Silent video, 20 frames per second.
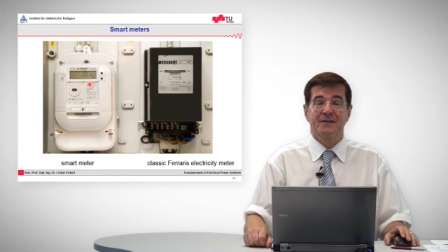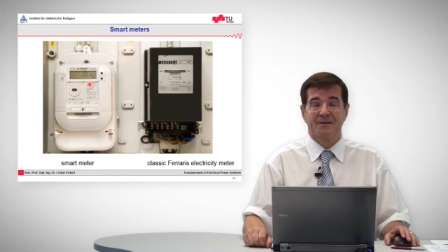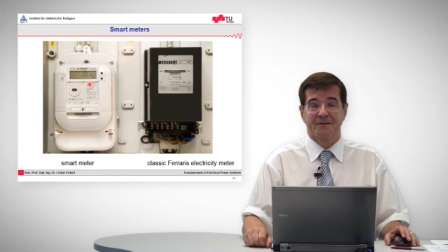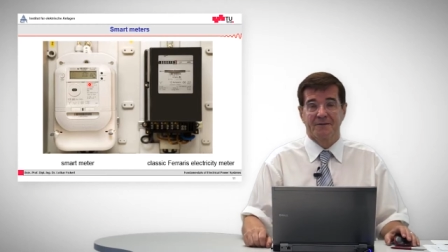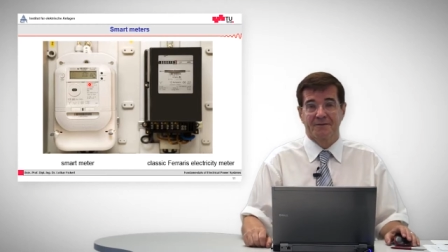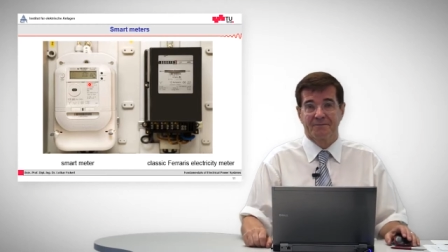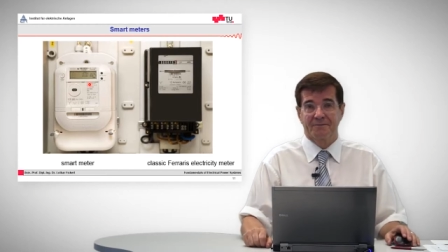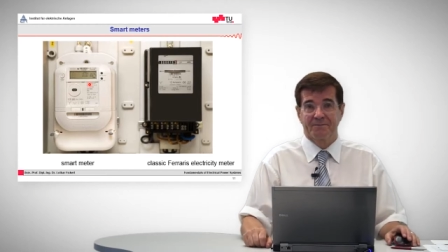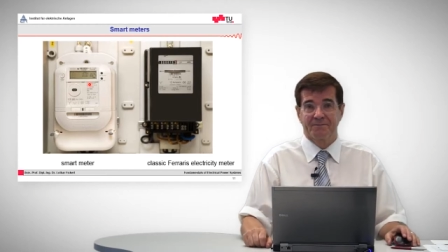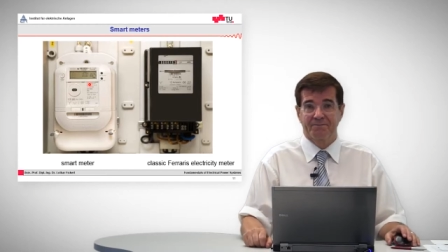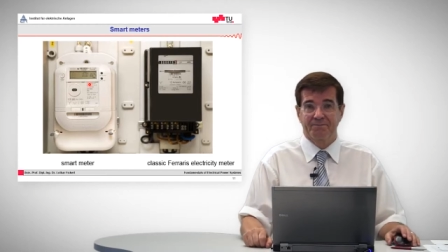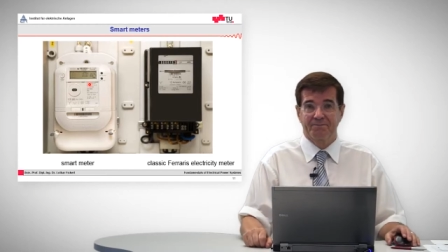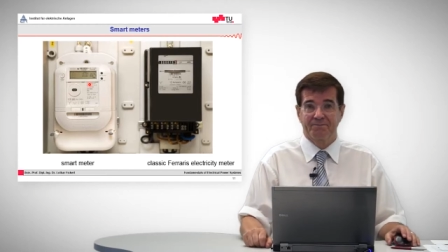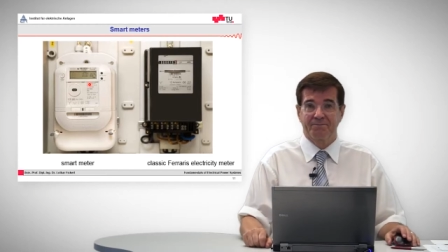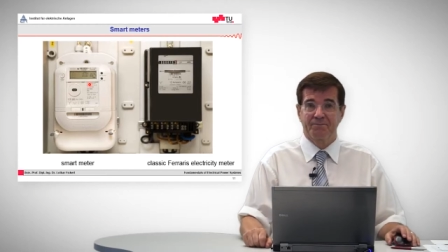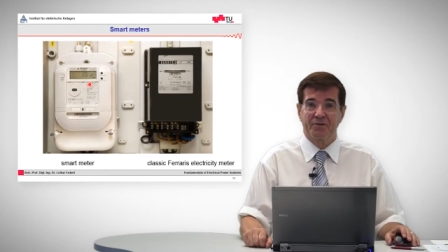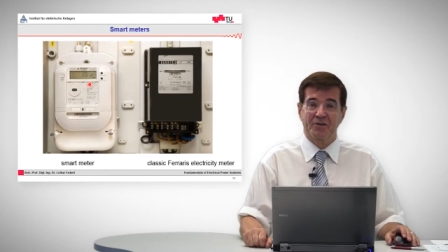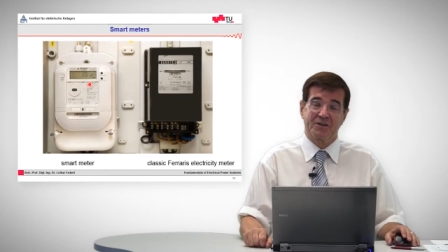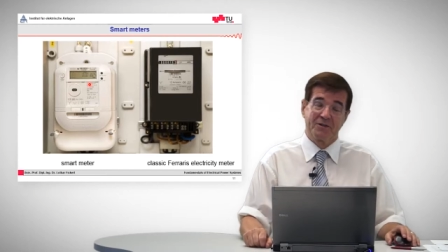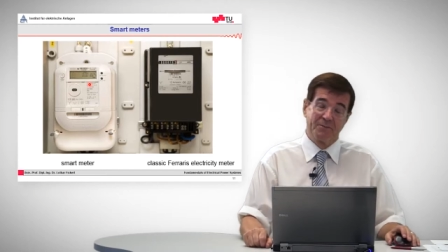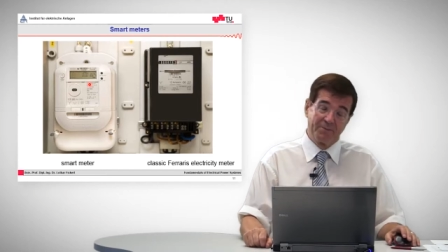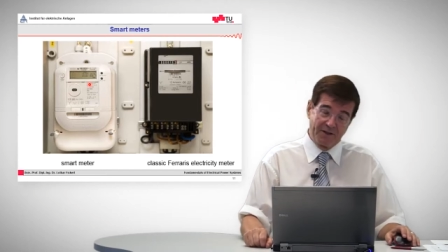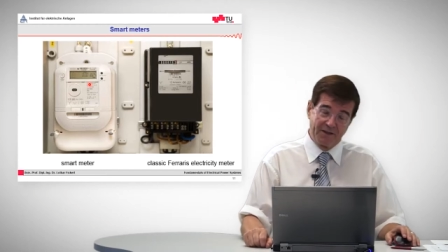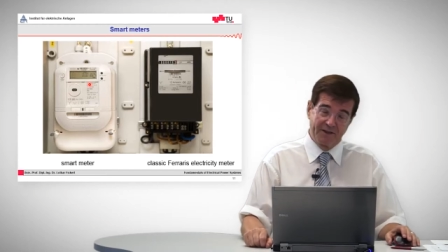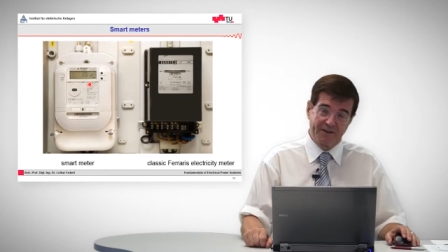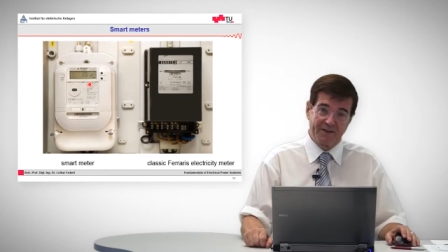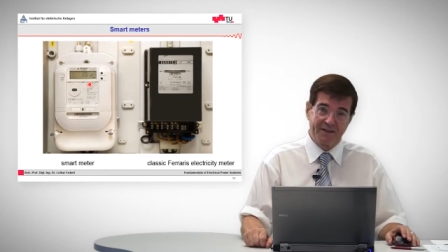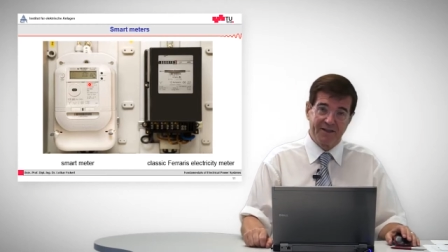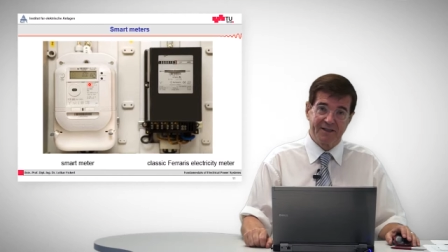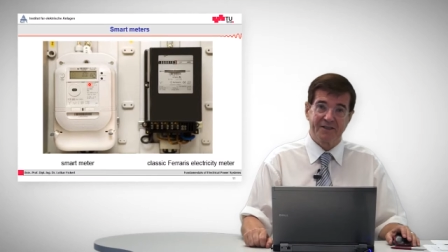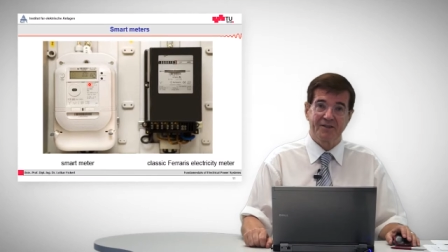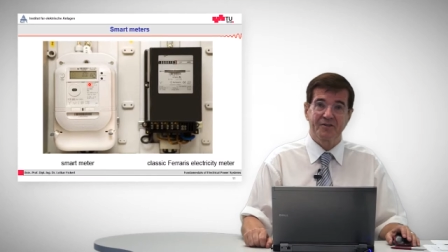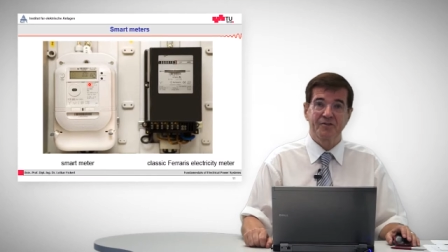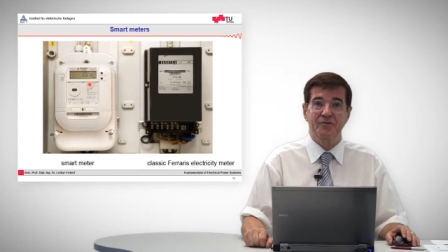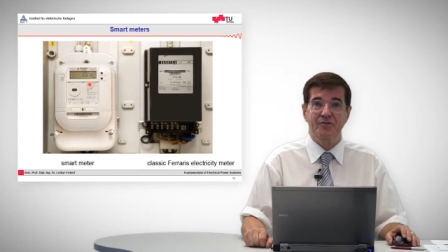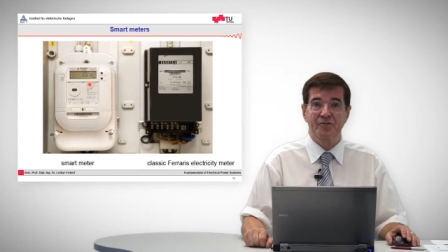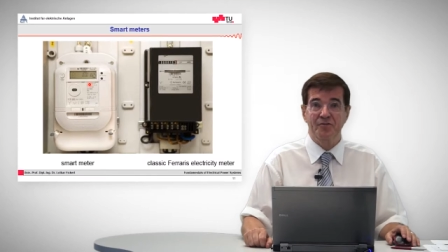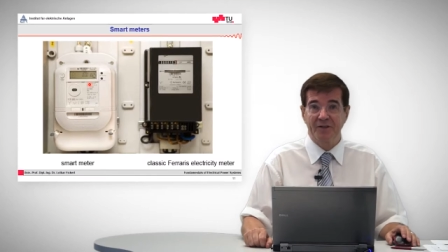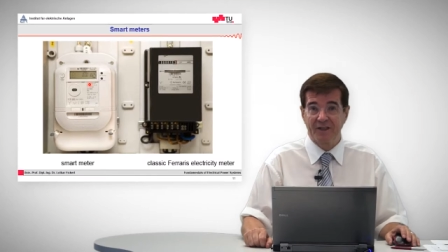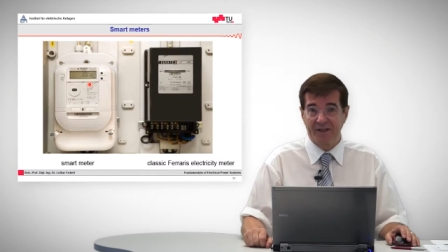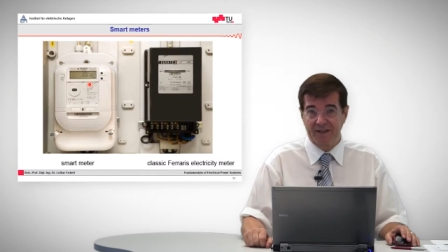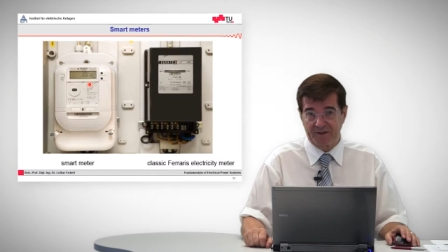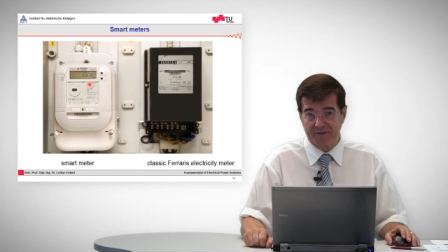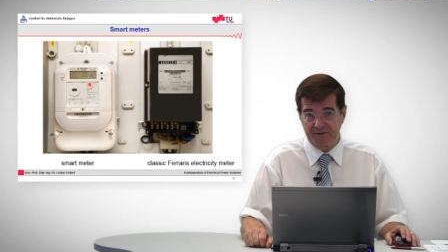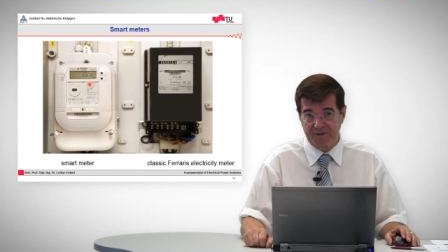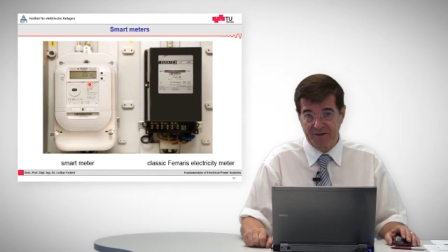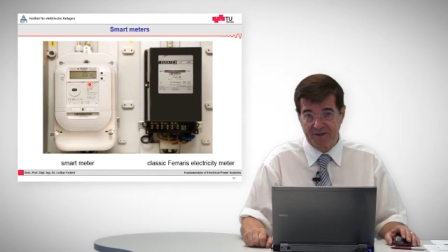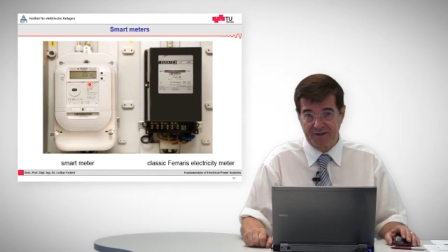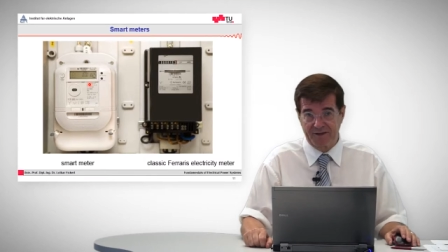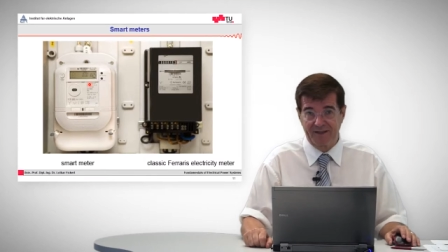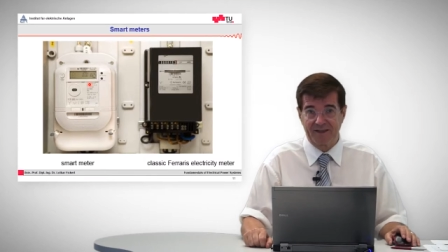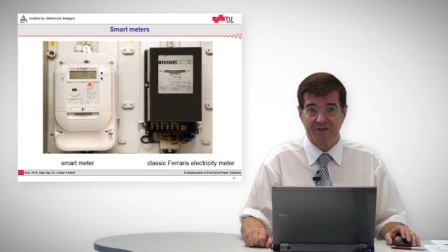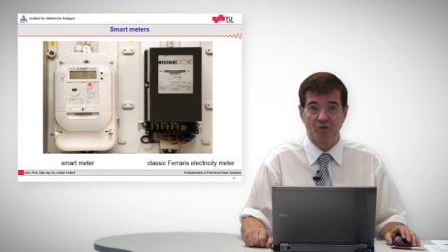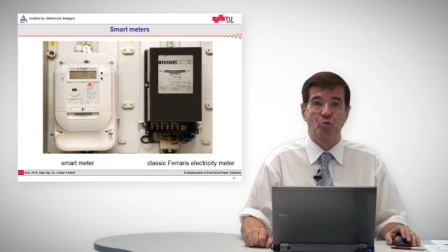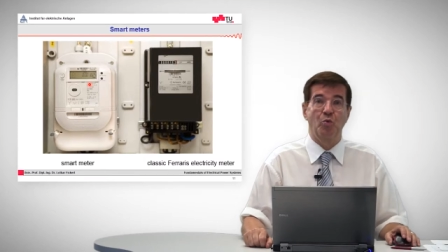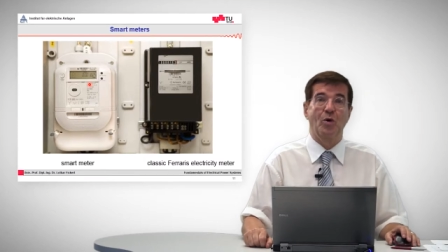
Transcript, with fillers: uh, possibilities to do electrical things.